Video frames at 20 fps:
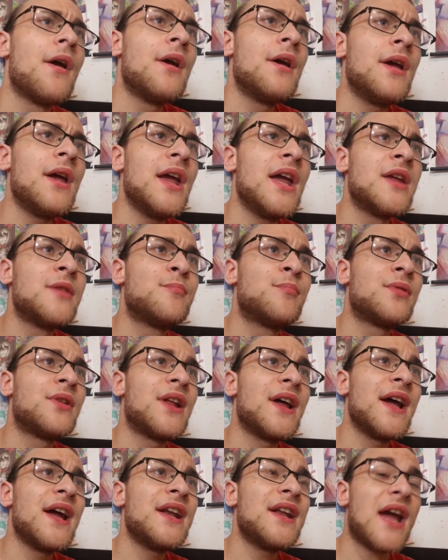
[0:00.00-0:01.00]
it
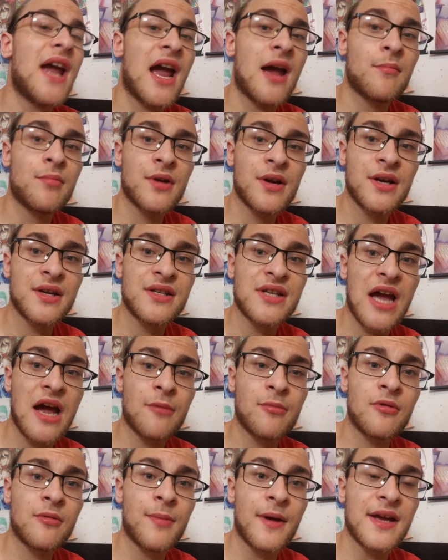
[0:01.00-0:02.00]
played
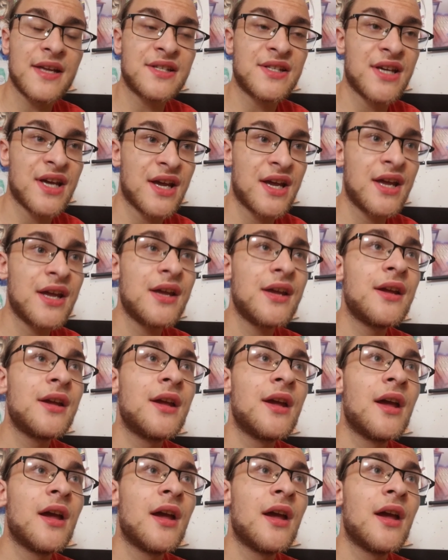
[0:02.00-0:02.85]
Abracadabra by Tiggy,